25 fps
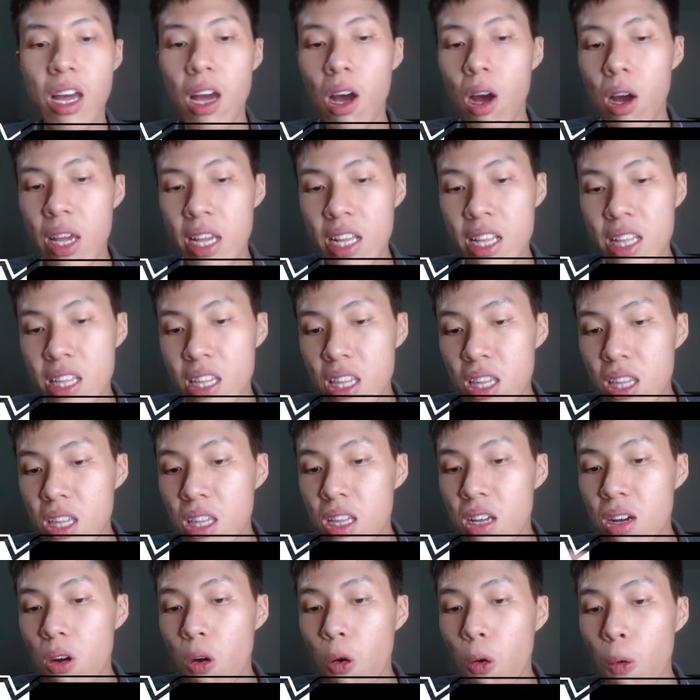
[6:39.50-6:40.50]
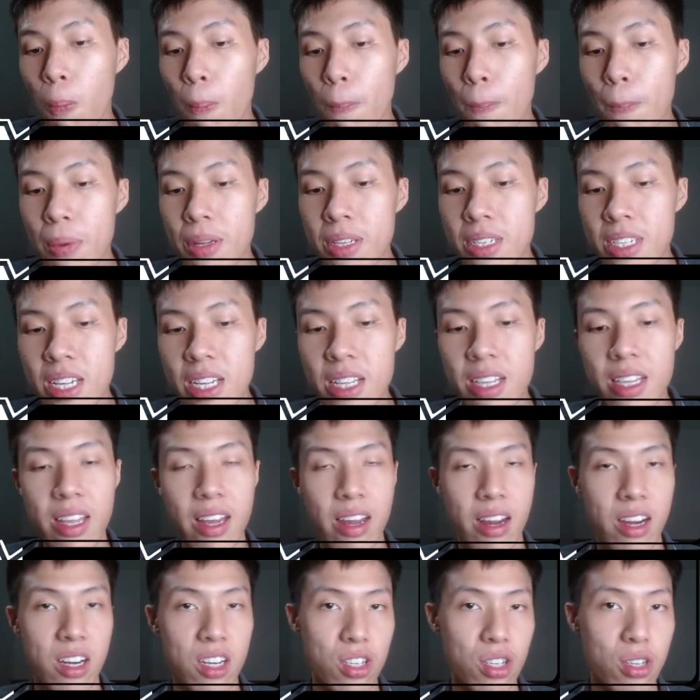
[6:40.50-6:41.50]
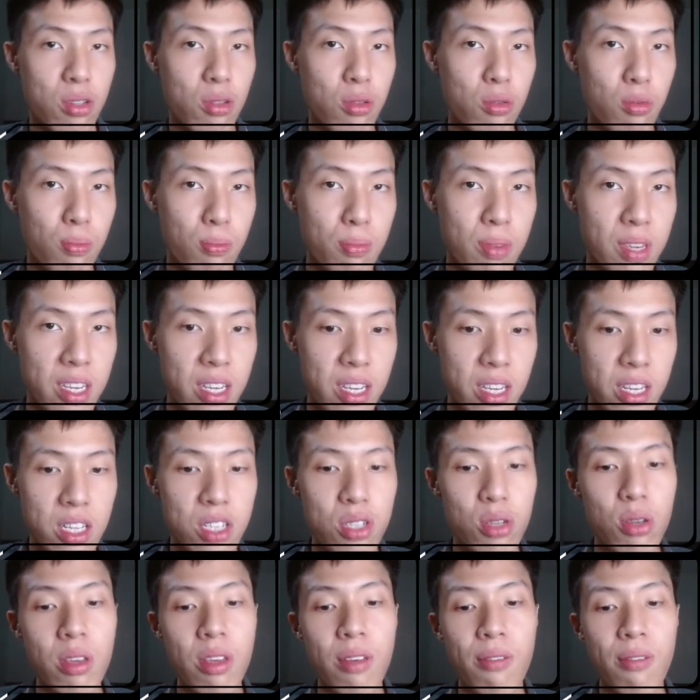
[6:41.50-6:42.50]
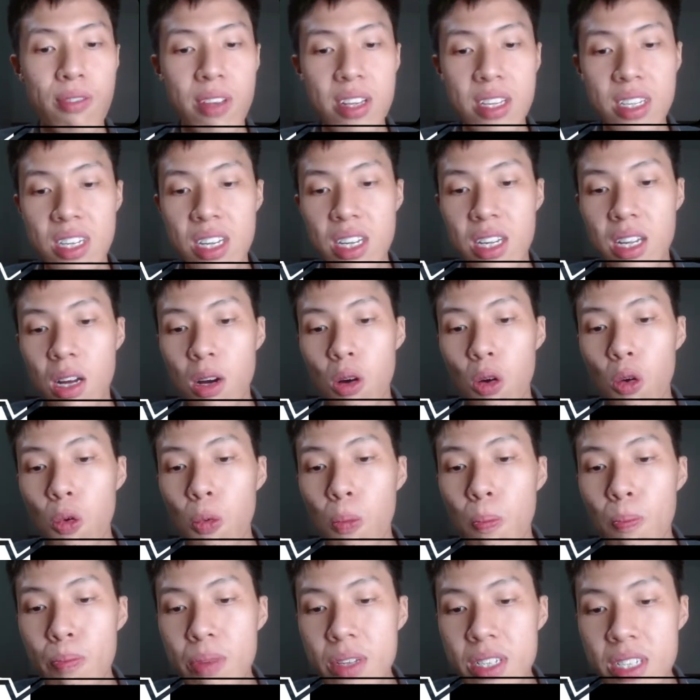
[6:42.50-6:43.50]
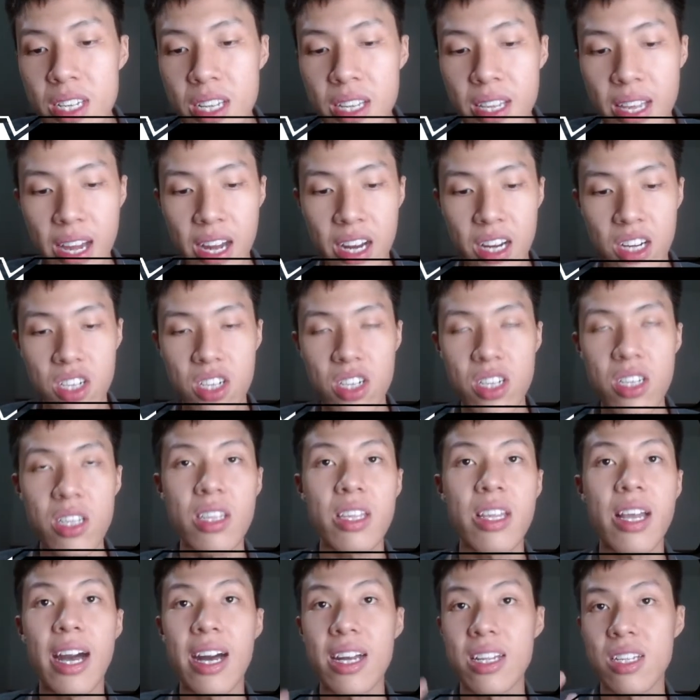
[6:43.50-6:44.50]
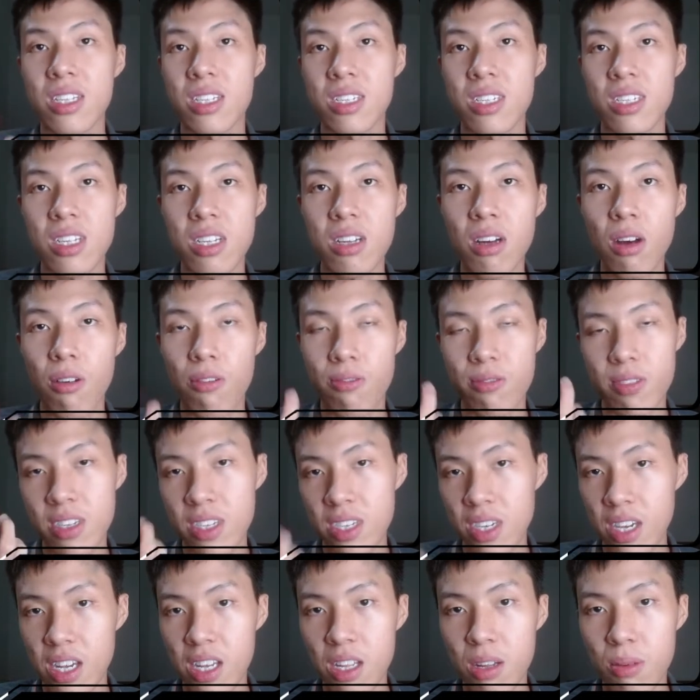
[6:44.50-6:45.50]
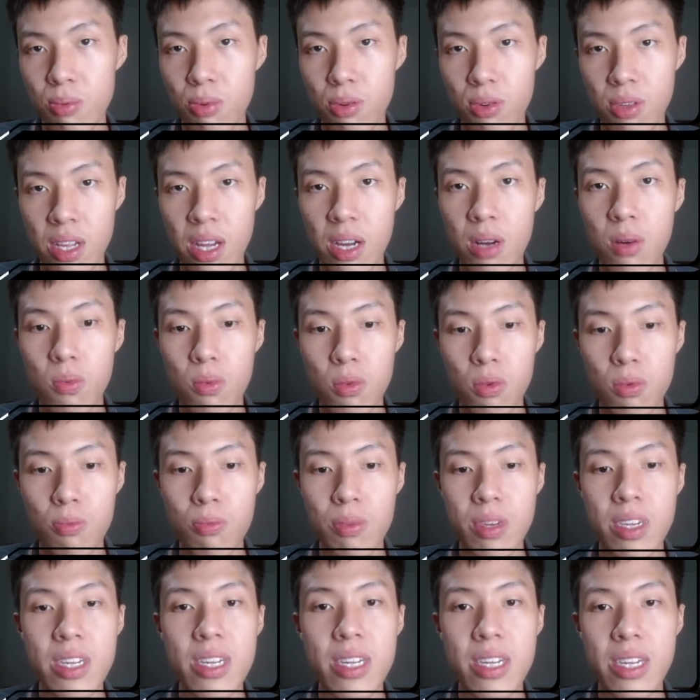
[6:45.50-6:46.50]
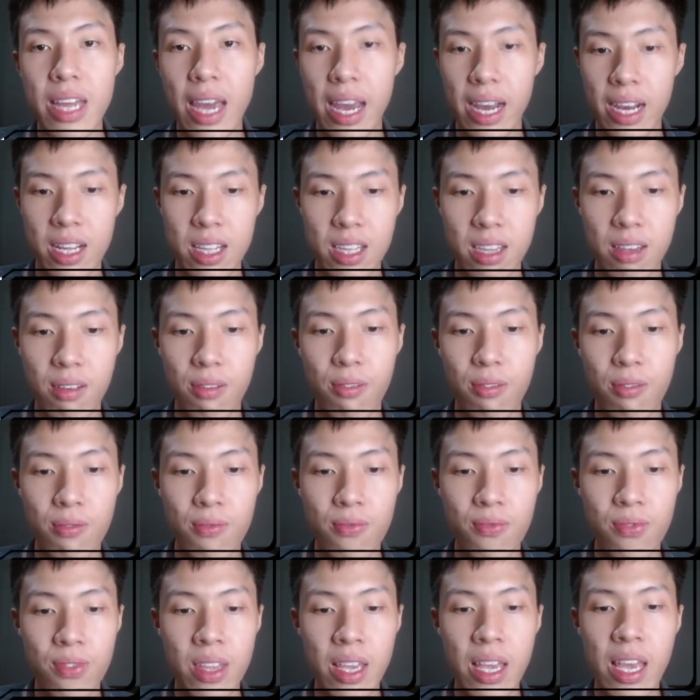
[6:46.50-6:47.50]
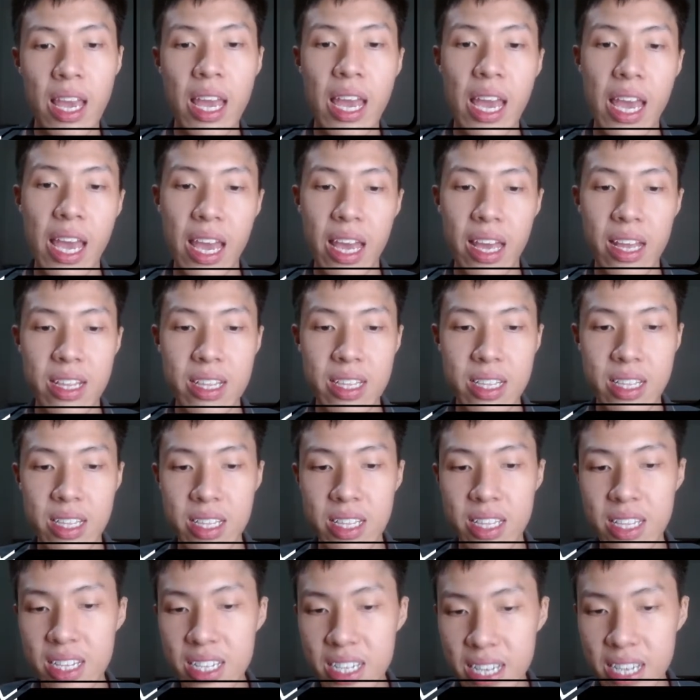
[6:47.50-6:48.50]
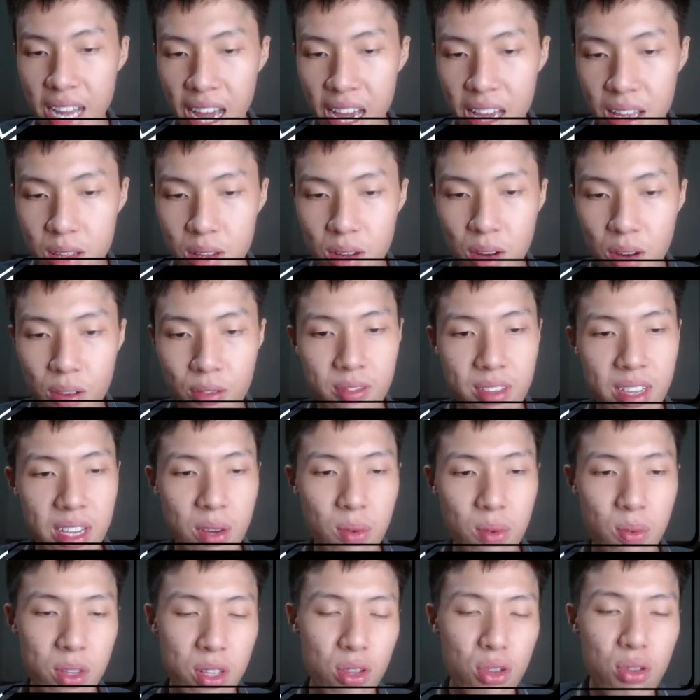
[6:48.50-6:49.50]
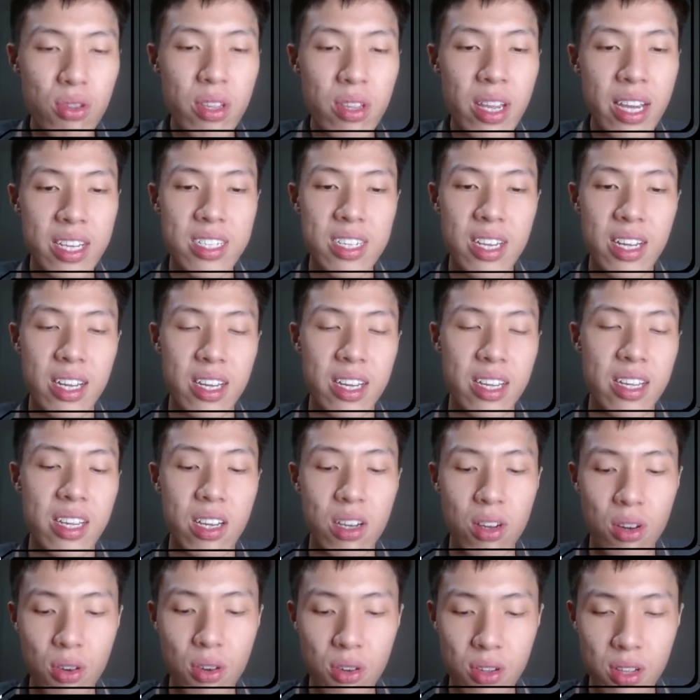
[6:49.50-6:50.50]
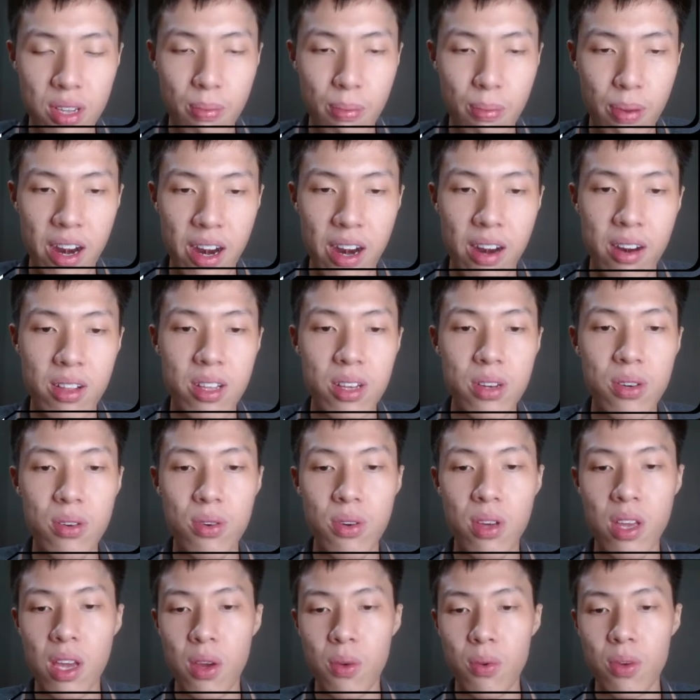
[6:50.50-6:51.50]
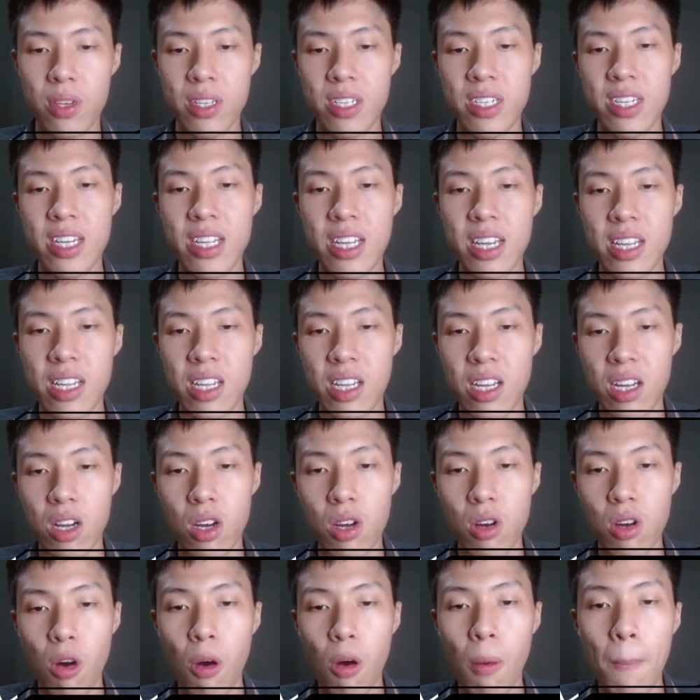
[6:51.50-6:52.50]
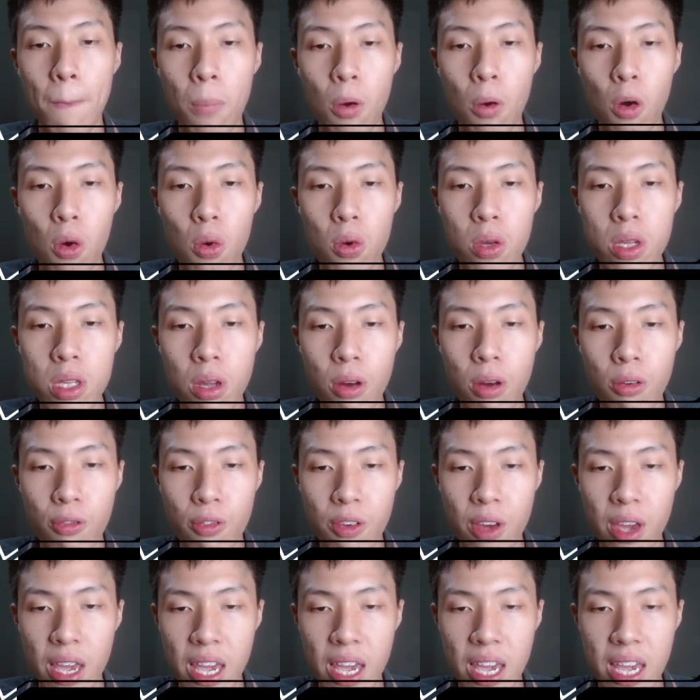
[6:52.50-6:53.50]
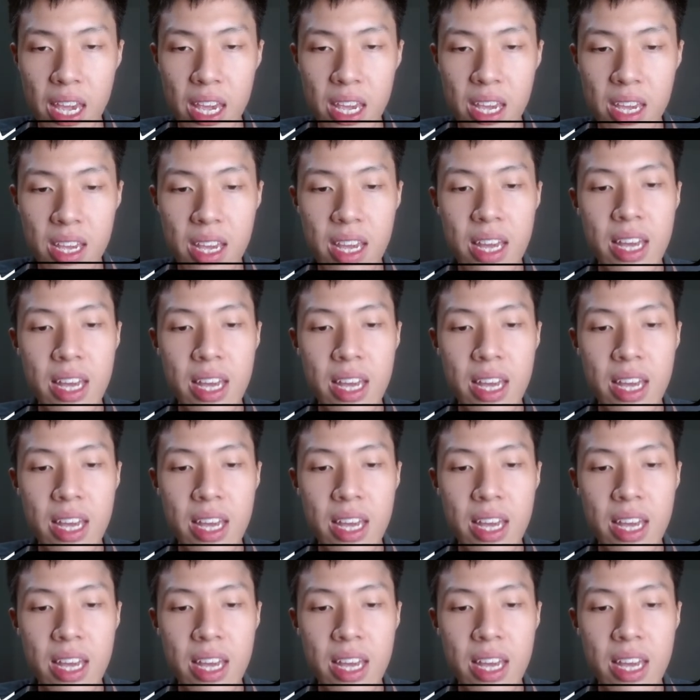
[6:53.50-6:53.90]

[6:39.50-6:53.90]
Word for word: in the opposite direction to B. So if it's in the opposite direction, the answer of the scalar product will be negative. And this kind of thing, we don't exactly call it parallel. We say that the component of A